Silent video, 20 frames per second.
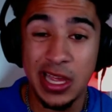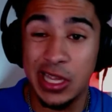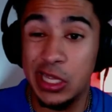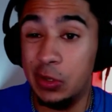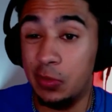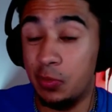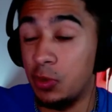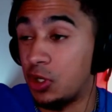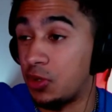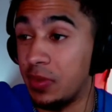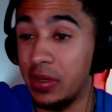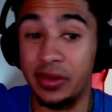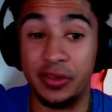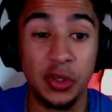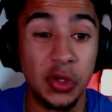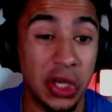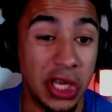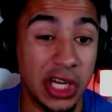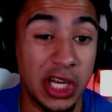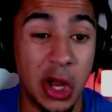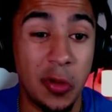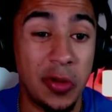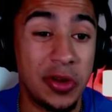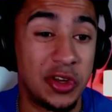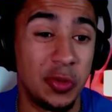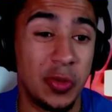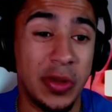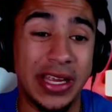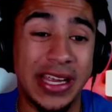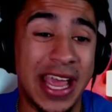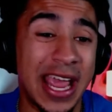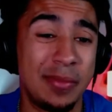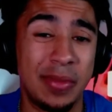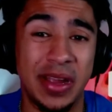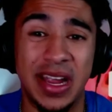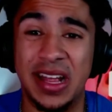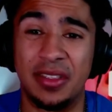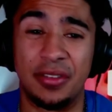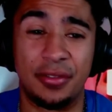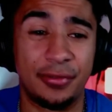which means you can go into a game
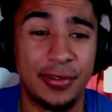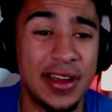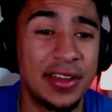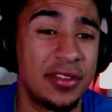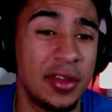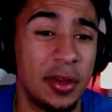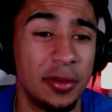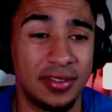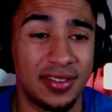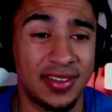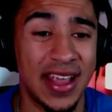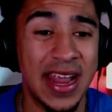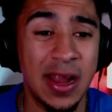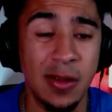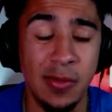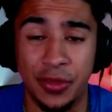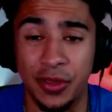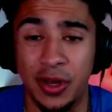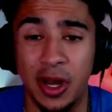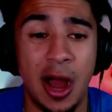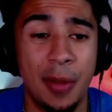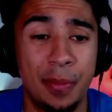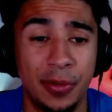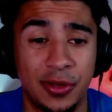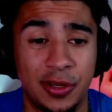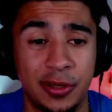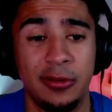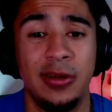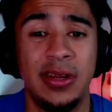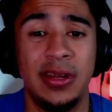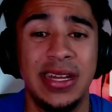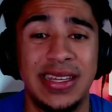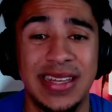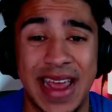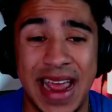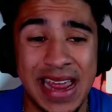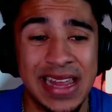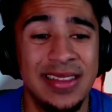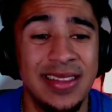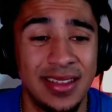against Fresno State with an opportunity to
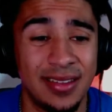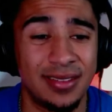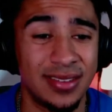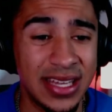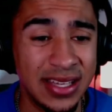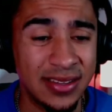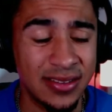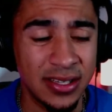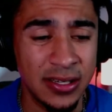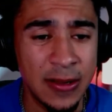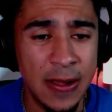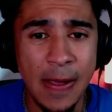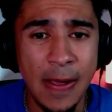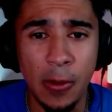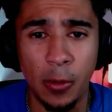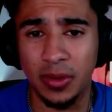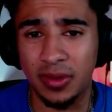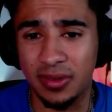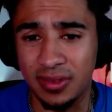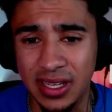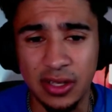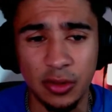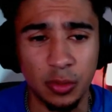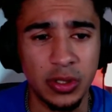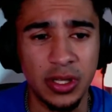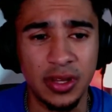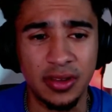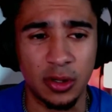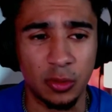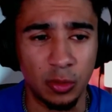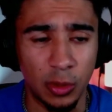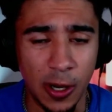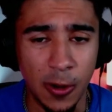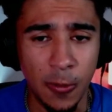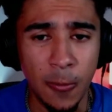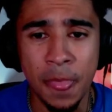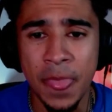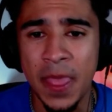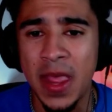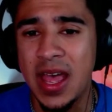end the season with 6 wins in a row.